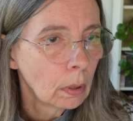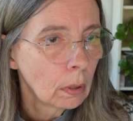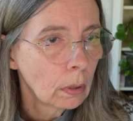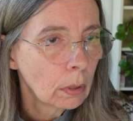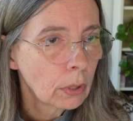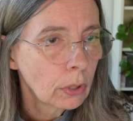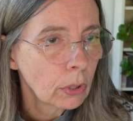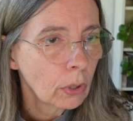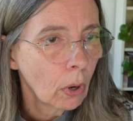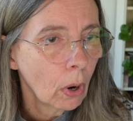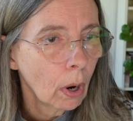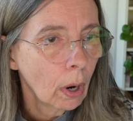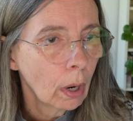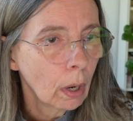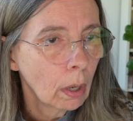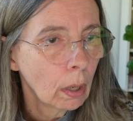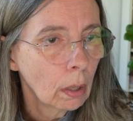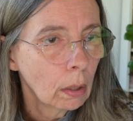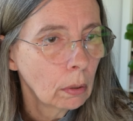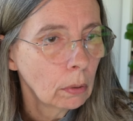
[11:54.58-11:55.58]

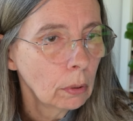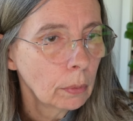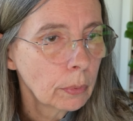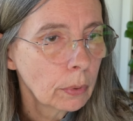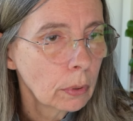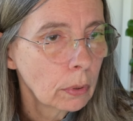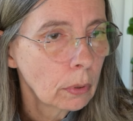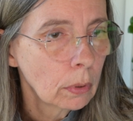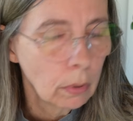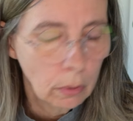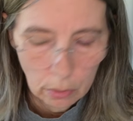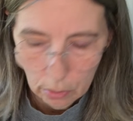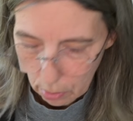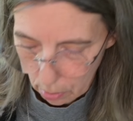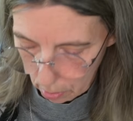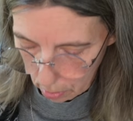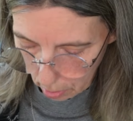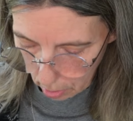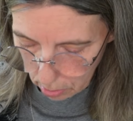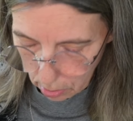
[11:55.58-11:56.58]
Star. Whoops,
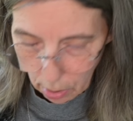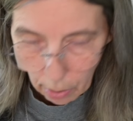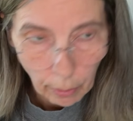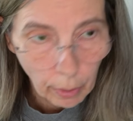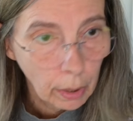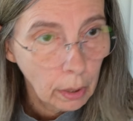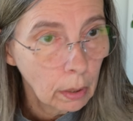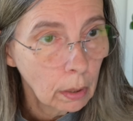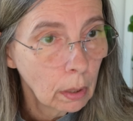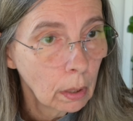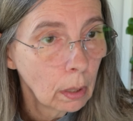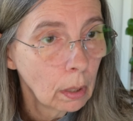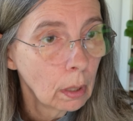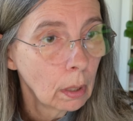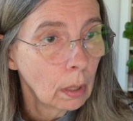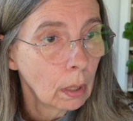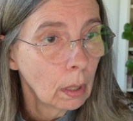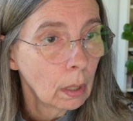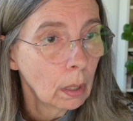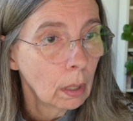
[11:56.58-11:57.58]
that's not right.
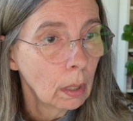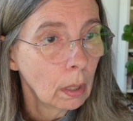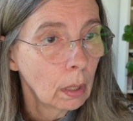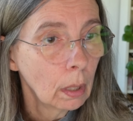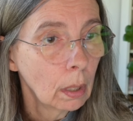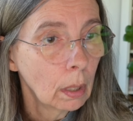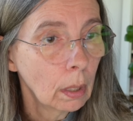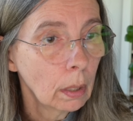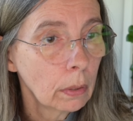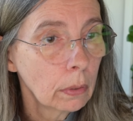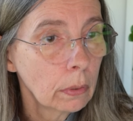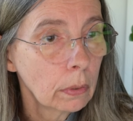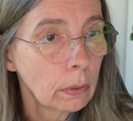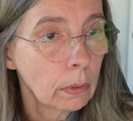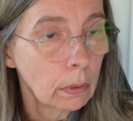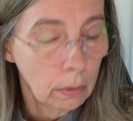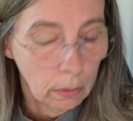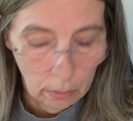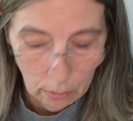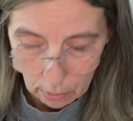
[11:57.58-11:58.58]
S.
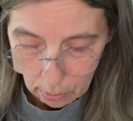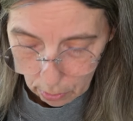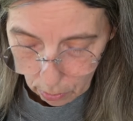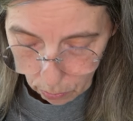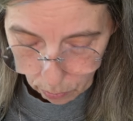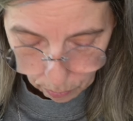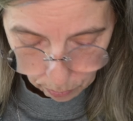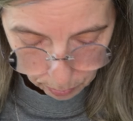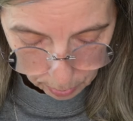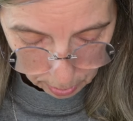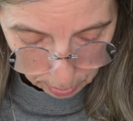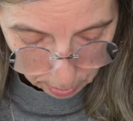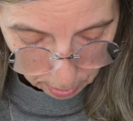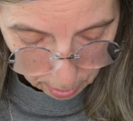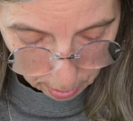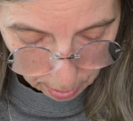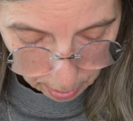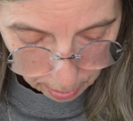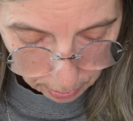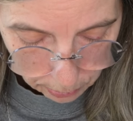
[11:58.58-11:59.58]
Nope, that's not
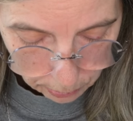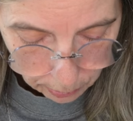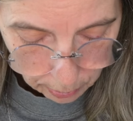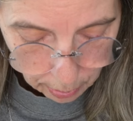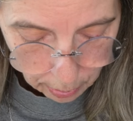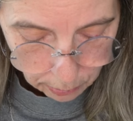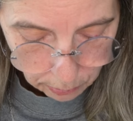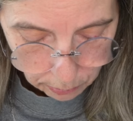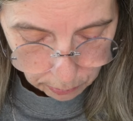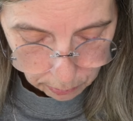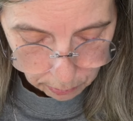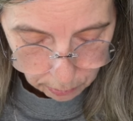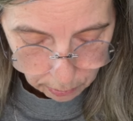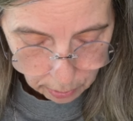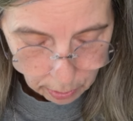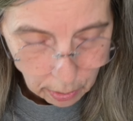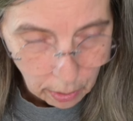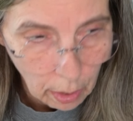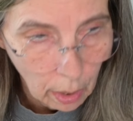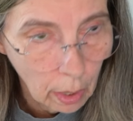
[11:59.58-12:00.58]
an S.
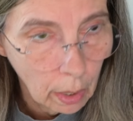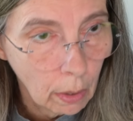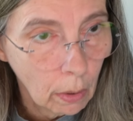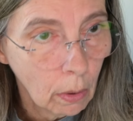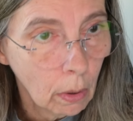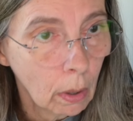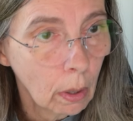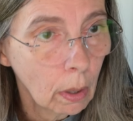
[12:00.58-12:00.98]
S-T-A-R.